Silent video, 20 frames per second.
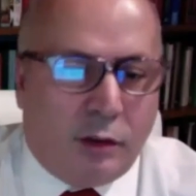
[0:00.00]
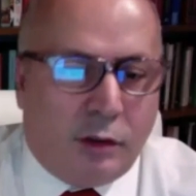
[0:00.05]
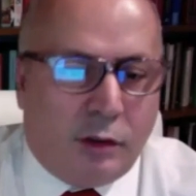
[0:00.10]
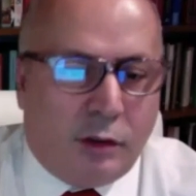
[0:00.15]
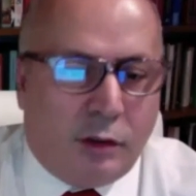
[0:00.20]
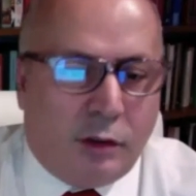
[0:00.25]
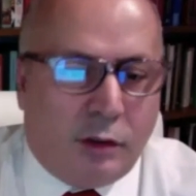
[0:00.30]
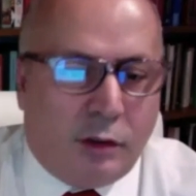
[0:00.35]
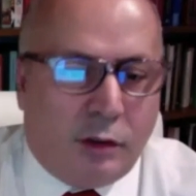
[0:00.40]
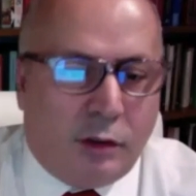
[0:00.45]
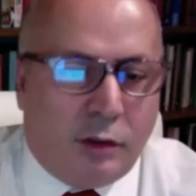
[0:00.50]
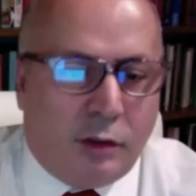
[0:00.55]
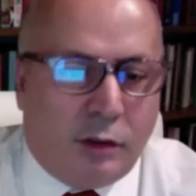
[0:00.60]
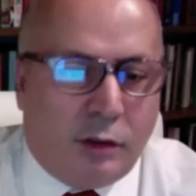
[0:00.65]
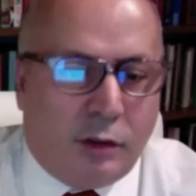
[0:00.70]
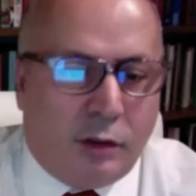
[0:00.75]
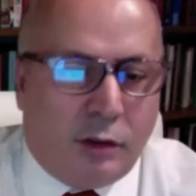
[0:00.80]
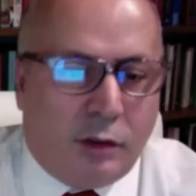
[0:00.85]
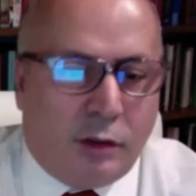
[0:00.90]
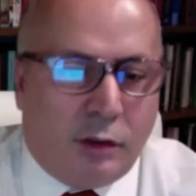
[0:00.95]
That's
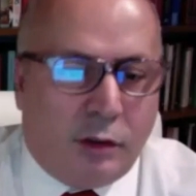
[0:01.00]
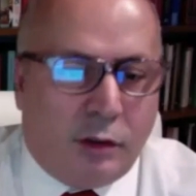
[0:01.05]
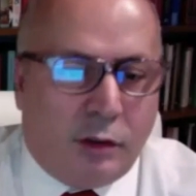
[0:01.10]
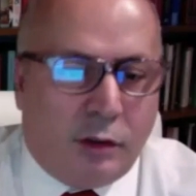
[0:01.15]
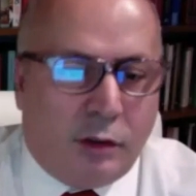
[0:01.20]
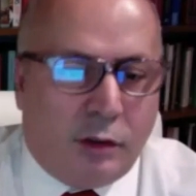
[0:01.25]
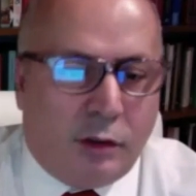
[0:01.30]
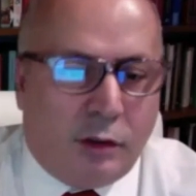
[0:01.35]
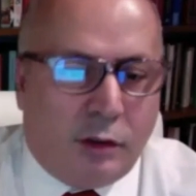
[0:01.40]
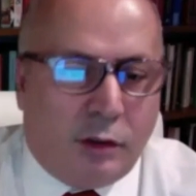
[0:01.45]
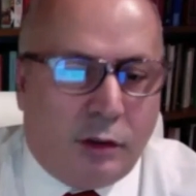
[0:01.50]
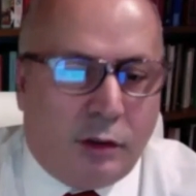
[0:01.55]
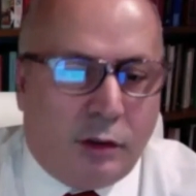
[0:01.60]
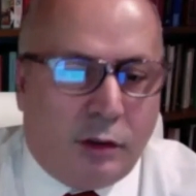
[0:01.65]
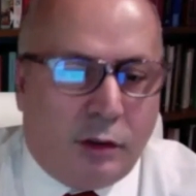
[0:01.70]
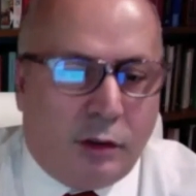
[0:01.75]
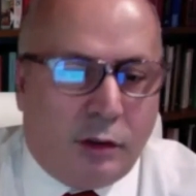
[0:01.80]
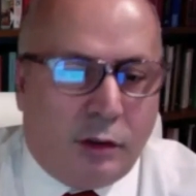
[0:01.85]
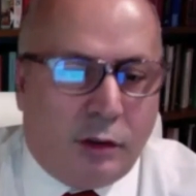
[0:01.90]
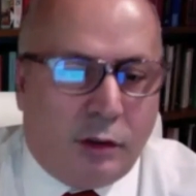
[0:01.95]
big
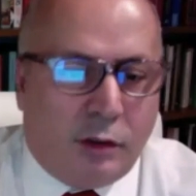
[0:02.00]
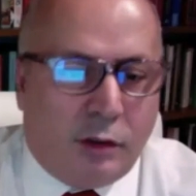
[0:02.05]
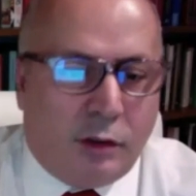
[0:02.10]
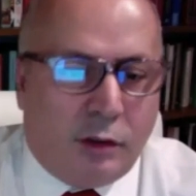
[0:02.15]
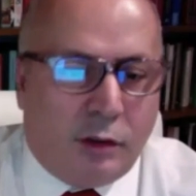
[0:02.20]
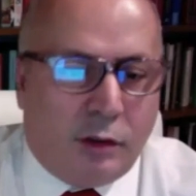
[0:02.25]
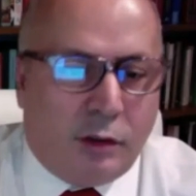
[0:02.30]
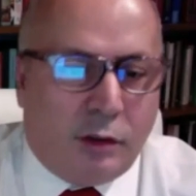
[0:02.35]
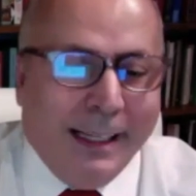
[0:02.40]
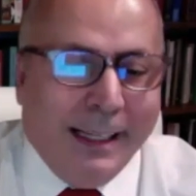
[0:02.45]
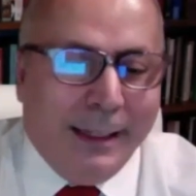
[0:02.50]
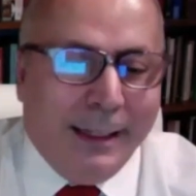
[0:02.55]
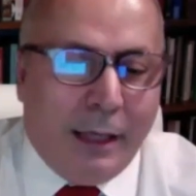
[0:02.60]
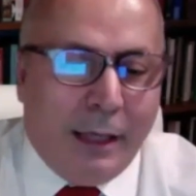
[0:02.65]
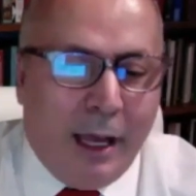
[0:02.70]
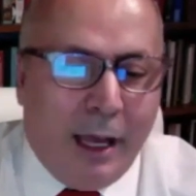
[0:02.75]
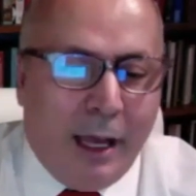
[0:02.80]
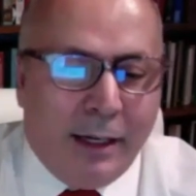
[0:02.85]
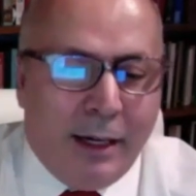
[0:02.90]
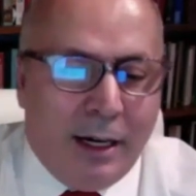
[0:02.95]
achievements
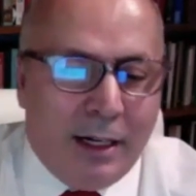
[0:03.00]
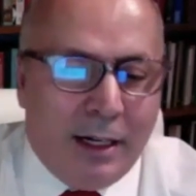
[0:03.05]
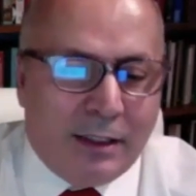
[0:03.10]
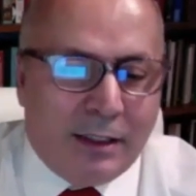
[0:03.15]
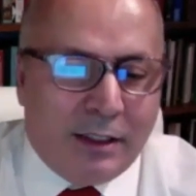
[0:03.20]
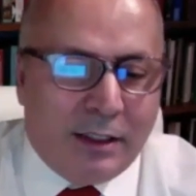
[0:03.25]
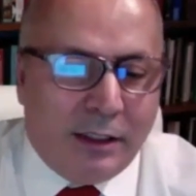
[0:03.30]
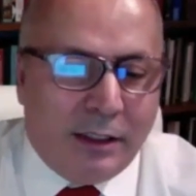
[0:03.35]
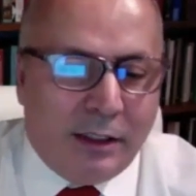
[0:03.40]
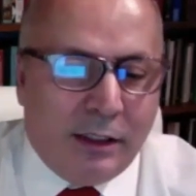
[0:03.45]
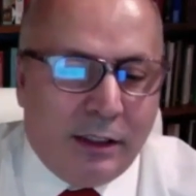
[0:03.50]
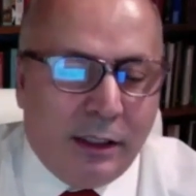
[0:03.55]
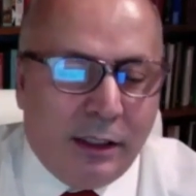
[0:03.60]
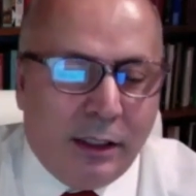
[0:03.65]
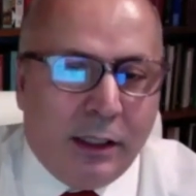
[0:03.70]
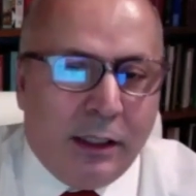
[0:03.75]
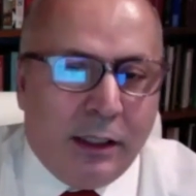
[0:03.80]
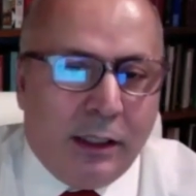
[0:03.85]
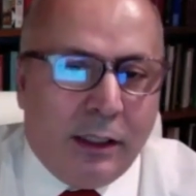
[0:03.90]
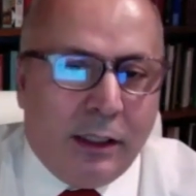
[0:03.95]
for clean energy.
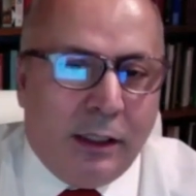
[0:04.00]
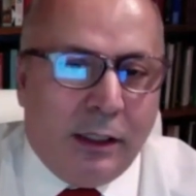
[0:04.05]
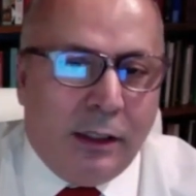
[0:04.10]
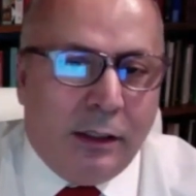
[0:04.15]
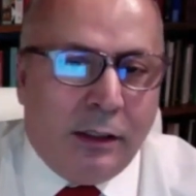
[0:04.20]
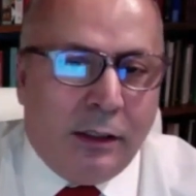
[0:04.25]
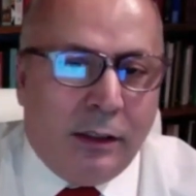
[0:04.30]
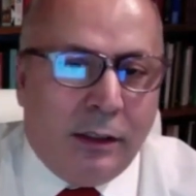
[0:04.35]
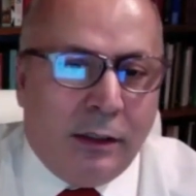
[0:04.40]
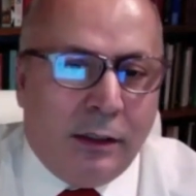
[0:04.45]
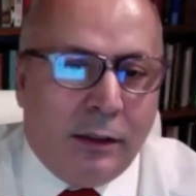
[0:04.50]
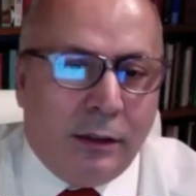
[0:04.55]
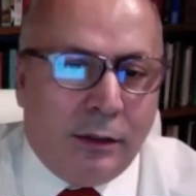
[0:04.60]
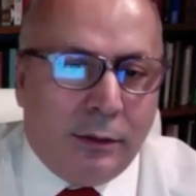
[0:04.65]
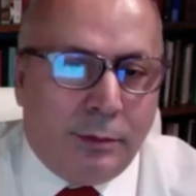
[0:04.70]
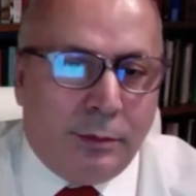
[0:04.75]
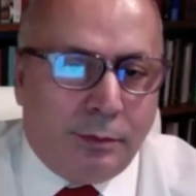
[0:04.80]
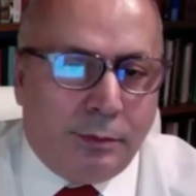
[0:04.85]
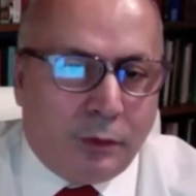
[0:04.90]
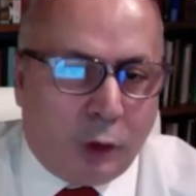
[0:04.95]

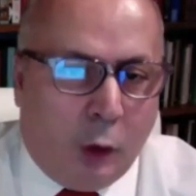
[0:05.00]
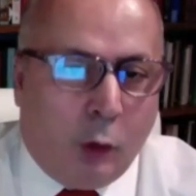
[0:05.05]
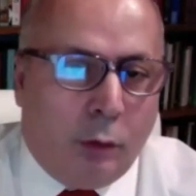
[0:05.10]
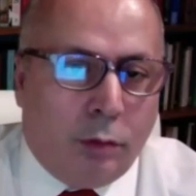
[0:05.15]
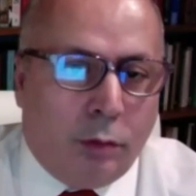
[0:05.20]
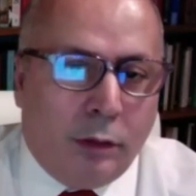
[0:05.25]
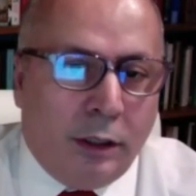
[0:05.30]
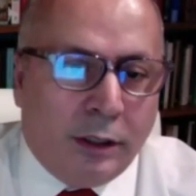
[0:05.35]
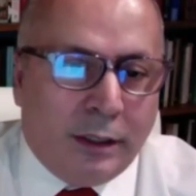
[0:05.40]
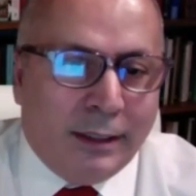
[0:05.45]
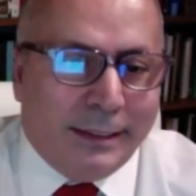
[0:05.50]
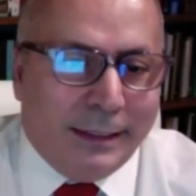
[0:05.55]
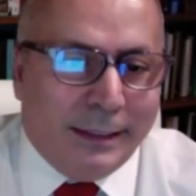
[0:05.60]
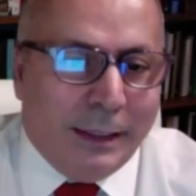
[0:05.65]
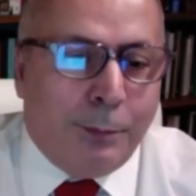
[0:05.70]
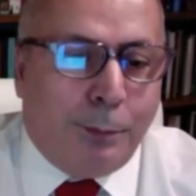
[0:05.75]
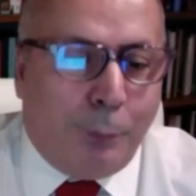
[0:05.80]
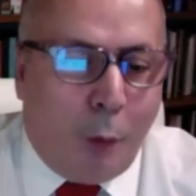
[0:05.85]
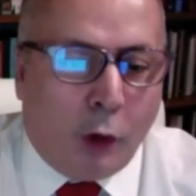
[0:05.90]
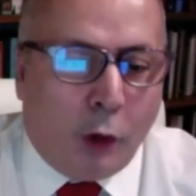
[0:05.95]
So it is
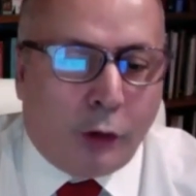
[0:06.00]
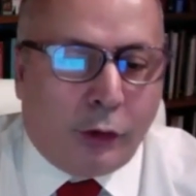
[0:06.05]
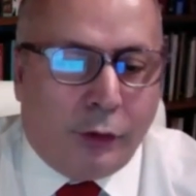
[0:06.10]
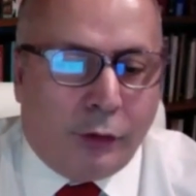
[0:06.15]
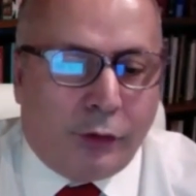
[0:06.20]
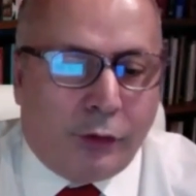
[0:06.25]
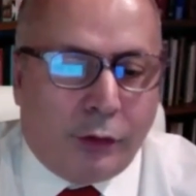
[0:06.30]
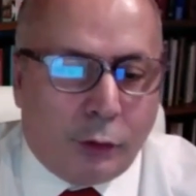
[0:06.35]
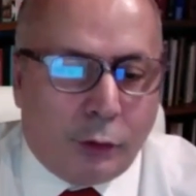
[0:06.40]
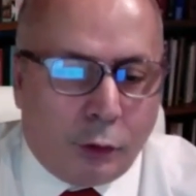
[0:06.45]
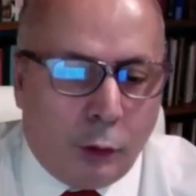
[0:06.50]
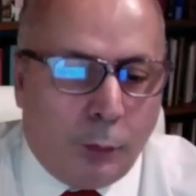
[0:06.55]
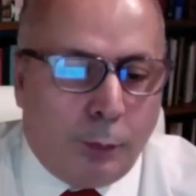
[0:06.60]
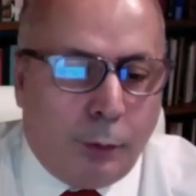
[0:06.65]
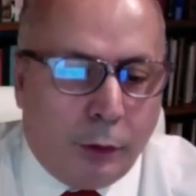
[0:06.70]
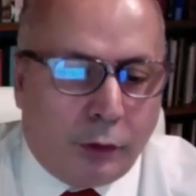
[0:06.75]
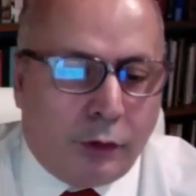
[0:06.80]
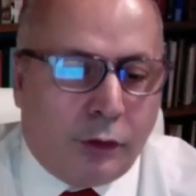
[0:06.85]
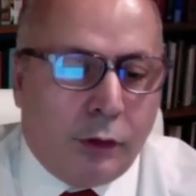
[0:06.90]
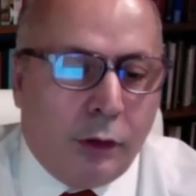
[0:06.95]
important to put
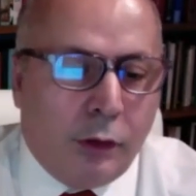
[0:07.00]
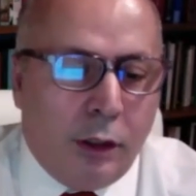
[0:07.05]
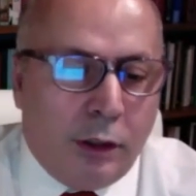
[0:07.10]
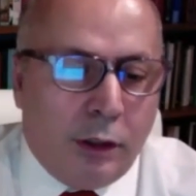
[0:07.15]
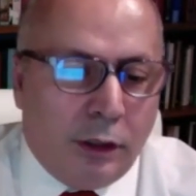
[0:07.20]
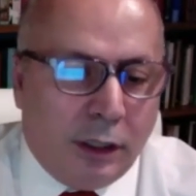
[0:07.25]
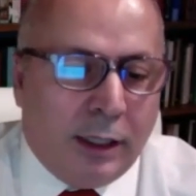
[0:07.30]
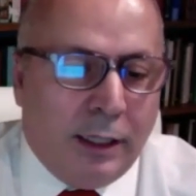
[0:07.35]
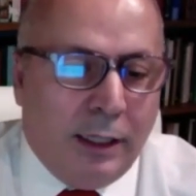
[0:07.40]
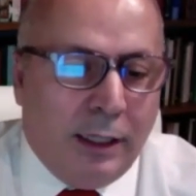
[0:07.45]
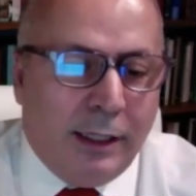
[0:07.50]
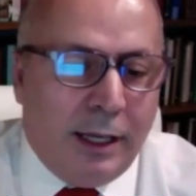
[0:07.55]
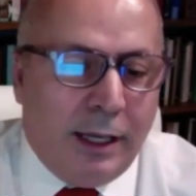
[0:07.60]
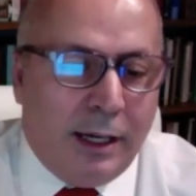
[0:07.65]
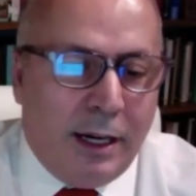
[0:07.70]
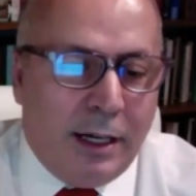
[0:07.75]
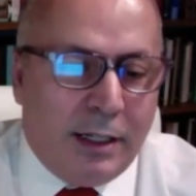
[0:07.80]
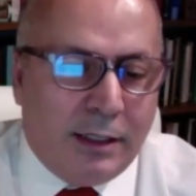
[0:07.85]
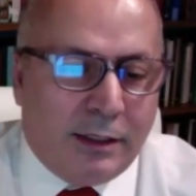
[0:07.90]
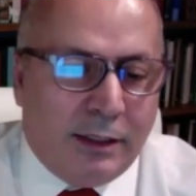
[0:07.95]
the clean energy
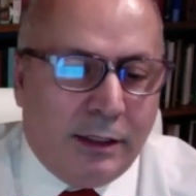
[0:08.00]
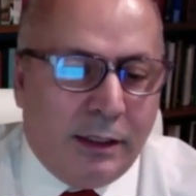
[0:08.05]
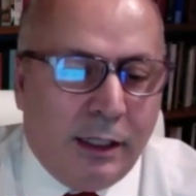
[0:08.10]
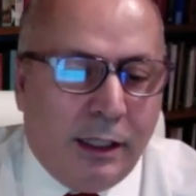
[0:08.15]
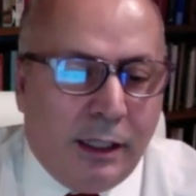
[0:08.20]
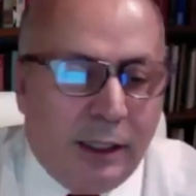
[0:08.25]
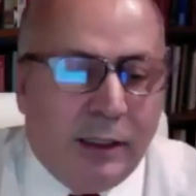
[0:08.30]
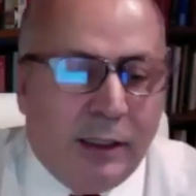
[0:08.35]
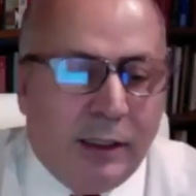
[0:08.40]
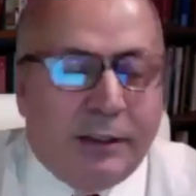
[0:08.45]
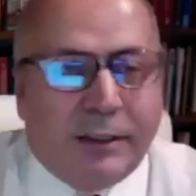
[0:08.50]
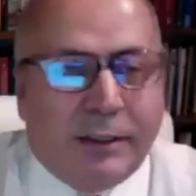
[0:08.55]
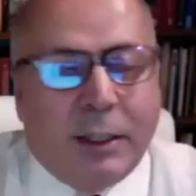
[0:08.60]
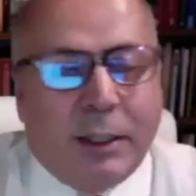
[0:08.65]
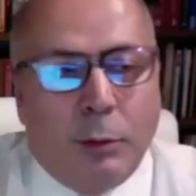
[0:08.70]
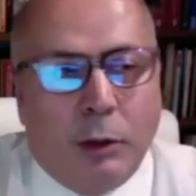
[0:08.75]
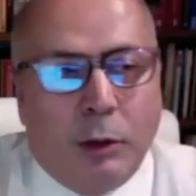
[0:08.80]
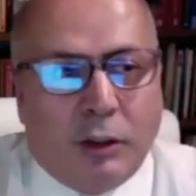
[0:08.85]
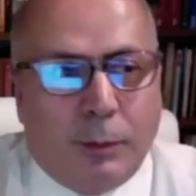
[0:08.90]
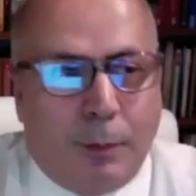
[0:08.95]
in the stimulus
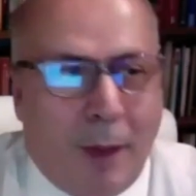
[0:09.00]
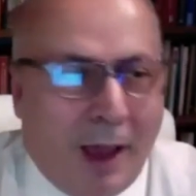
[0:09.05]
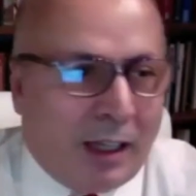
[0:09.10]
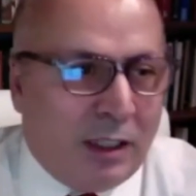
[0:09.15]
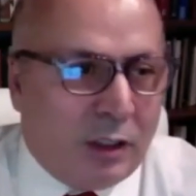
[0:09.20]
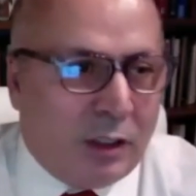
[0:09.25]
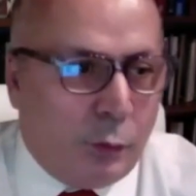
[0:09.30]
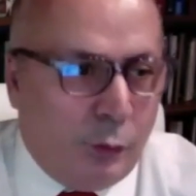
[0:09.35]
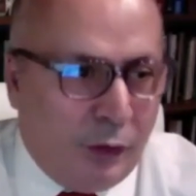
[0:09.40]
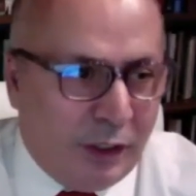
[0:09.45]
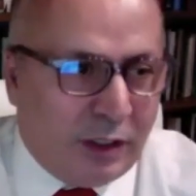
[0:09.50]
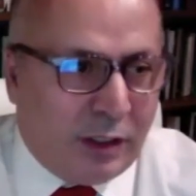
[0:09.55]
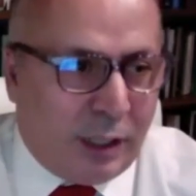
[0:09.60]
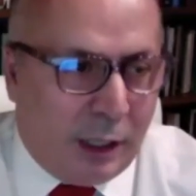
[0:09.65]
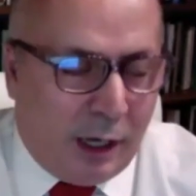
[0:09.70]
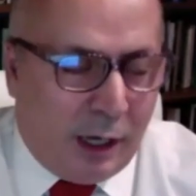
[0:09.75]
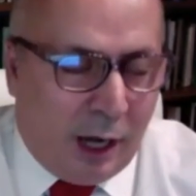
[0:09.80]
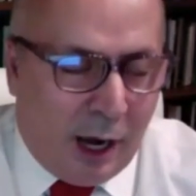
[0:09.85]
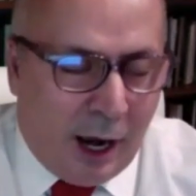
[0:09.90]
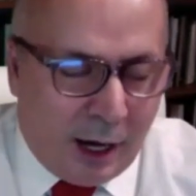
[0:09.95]
package, which are
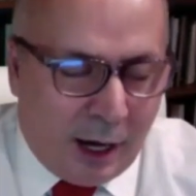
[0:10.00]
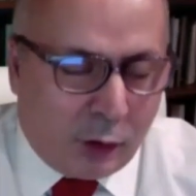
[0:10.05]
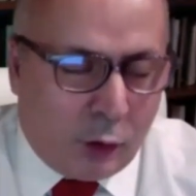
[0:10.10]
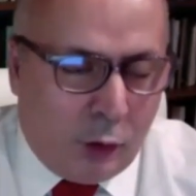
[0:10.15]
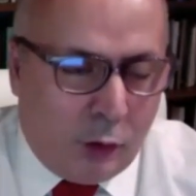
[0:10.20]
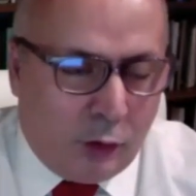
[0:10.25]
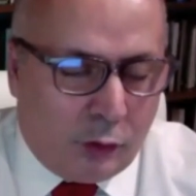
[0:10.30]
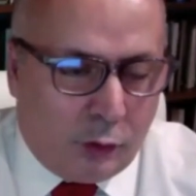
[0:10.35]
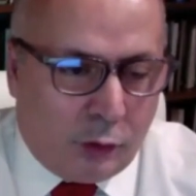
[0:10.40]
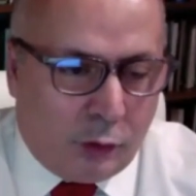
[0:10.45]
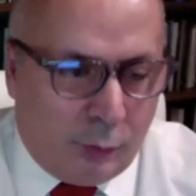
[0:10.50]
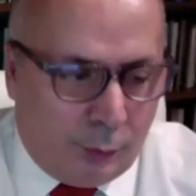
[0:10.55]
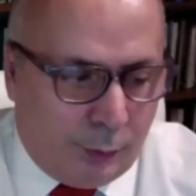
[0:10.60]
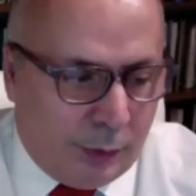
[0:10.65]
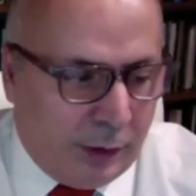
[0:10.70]
going to be